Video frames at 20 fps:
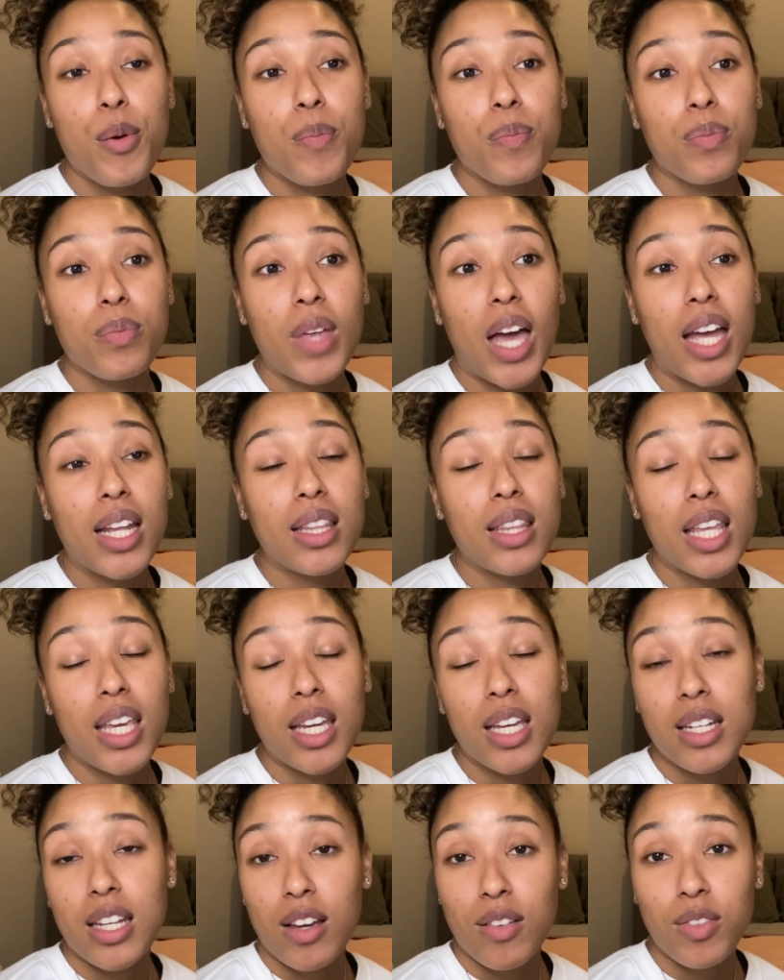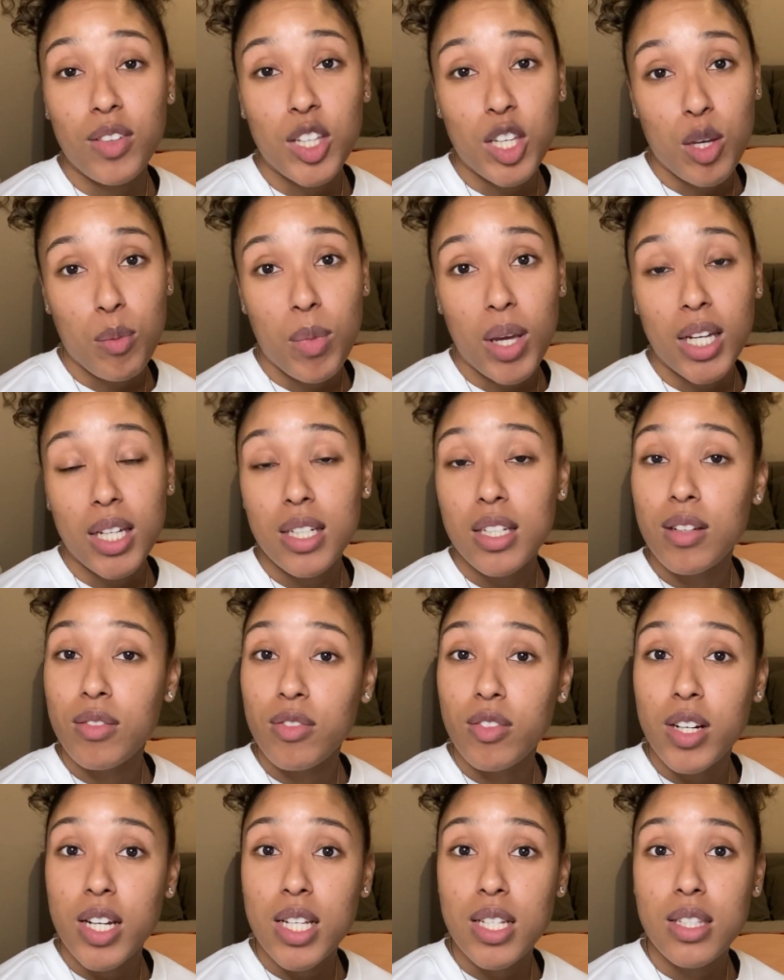I think it definitely can make a
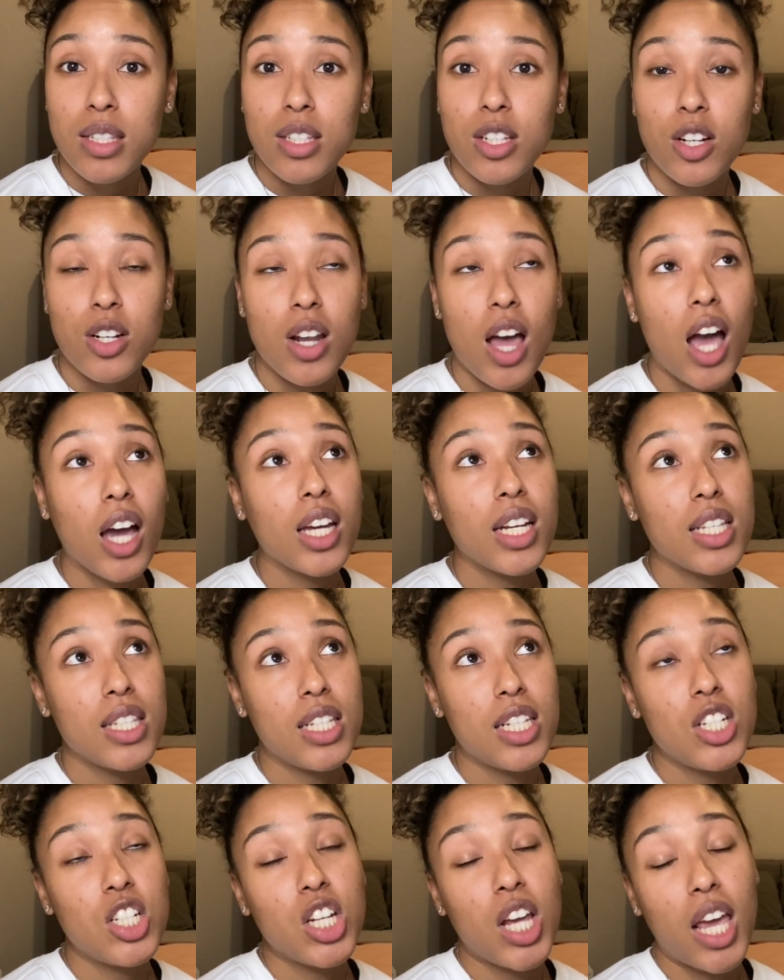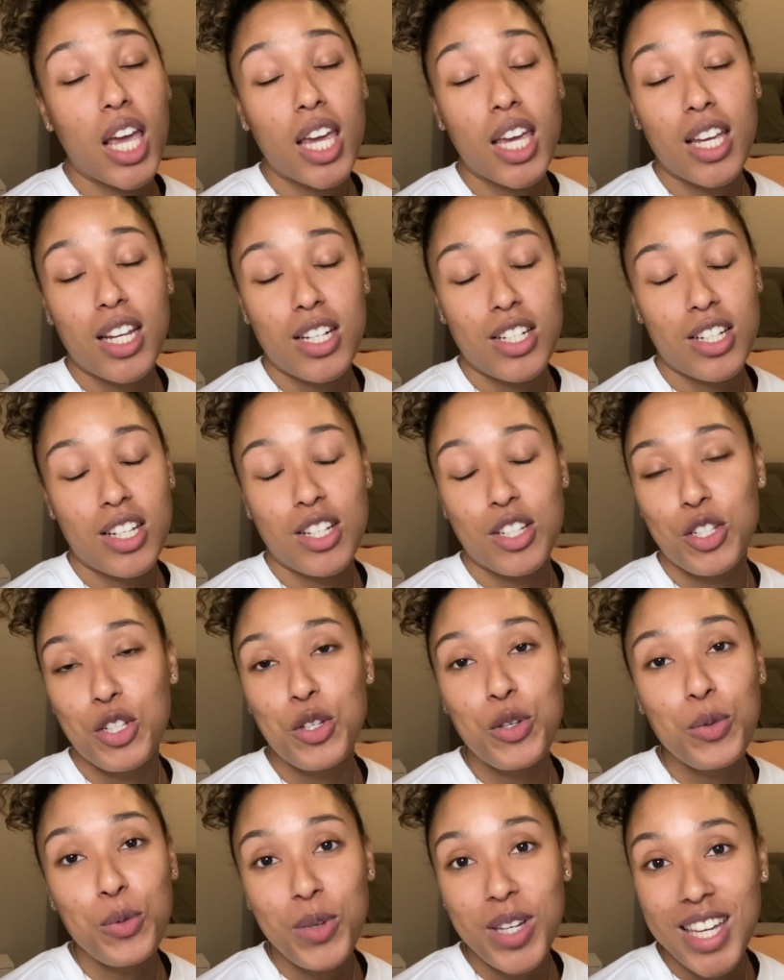difference. You're not gonna see change in
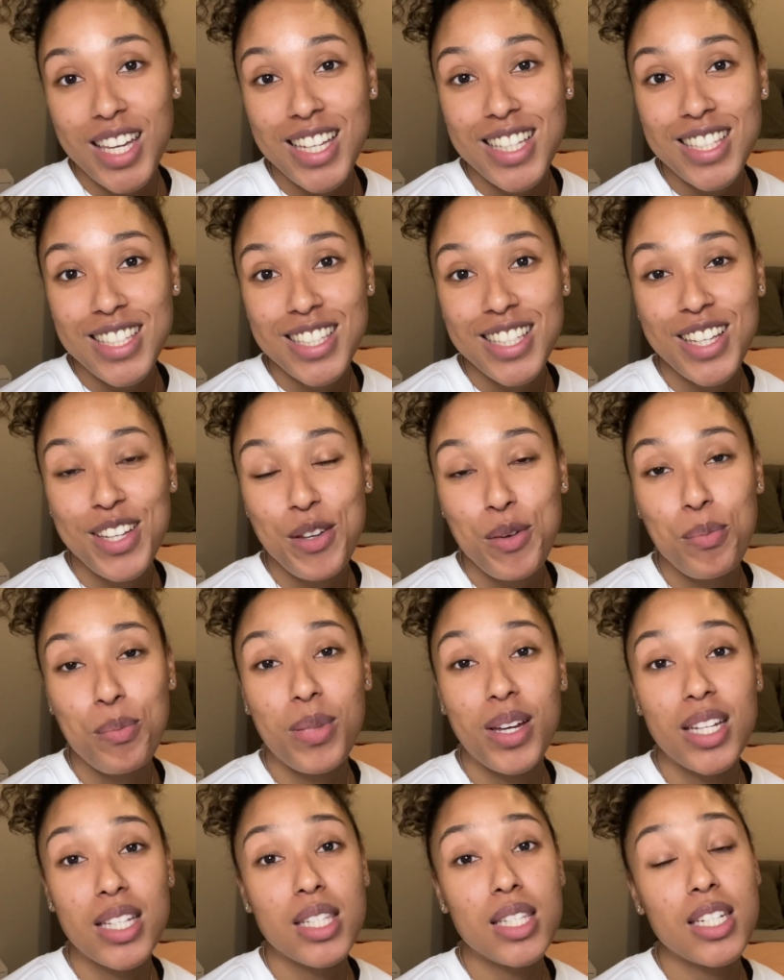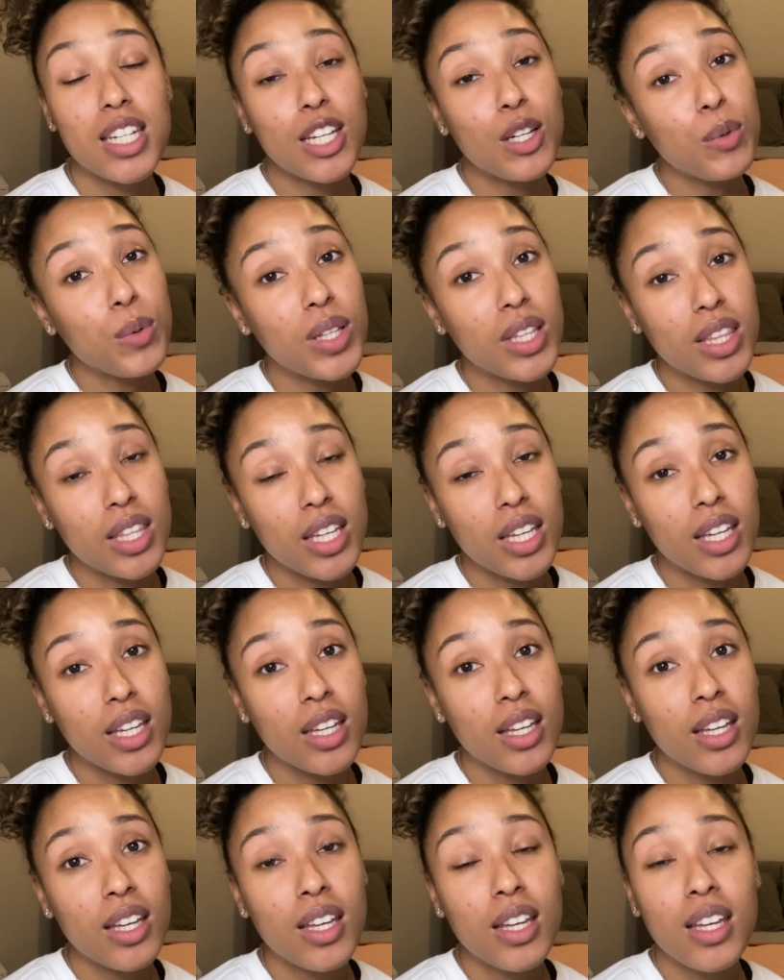2 weeks, but stick with it.